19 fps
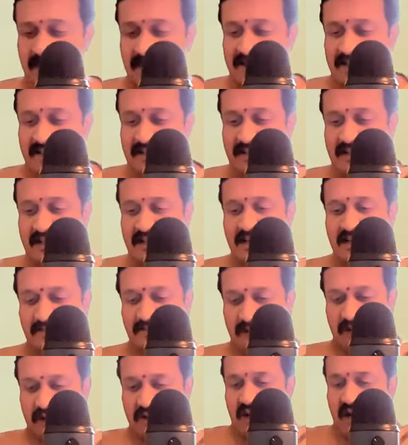And then
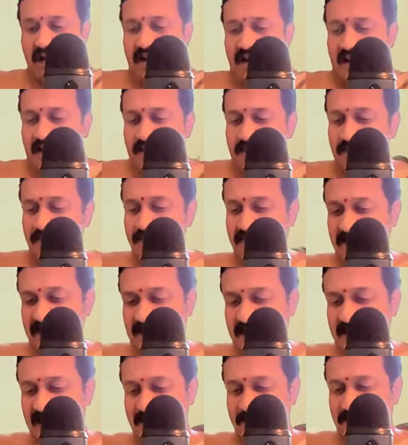Vrikshanam
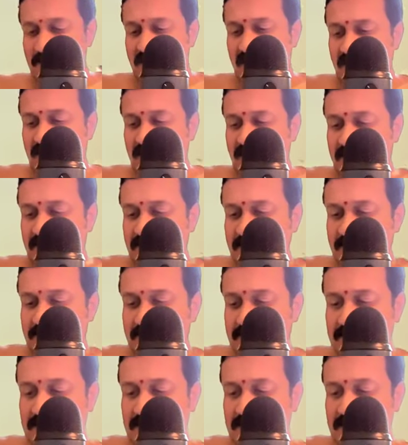Pataye Namaha.